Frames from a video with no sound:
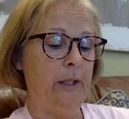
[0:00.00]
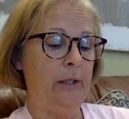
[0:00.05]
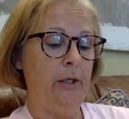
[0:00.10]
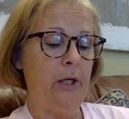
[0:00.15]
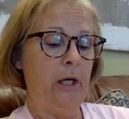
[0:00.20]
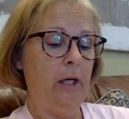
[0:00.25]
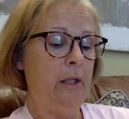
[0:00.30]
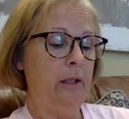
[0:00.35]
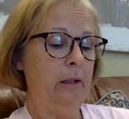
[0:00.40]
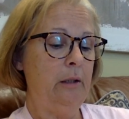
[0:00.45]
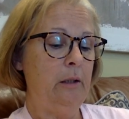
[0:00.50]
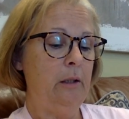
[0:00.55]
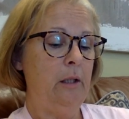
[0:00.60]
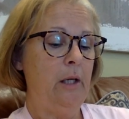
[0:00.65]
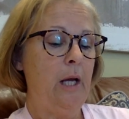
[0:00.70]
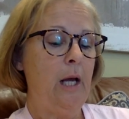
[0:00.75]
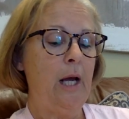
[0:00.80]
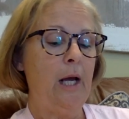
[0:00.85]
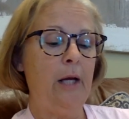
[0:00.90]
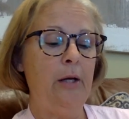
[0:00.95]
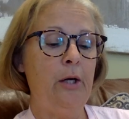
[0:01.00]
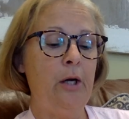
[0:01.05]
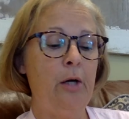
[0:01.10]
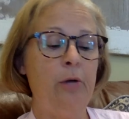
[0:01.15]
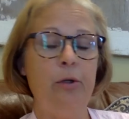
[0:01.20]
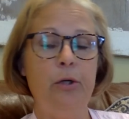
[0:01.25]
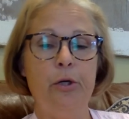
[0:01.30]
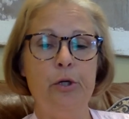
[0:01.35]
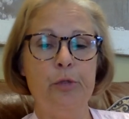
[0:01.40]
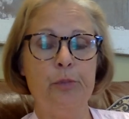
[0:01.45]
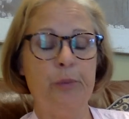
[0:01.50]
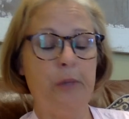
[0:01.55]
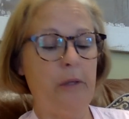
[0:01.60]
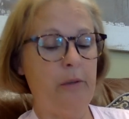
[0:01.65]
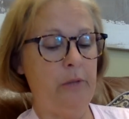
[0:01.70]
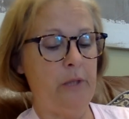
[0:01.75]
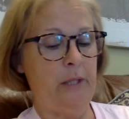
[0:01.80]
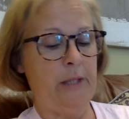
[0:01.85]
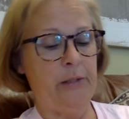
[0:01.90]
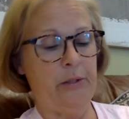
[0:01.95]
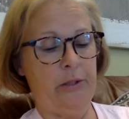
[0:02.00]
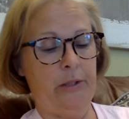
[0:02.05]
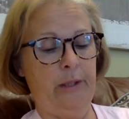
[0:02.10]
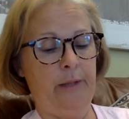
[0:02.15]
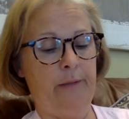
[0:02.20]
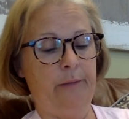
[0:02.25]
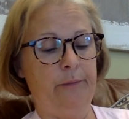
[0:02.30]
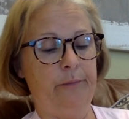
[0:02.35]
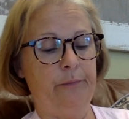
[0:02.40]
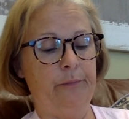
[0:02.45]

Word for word: and none and no use protesting.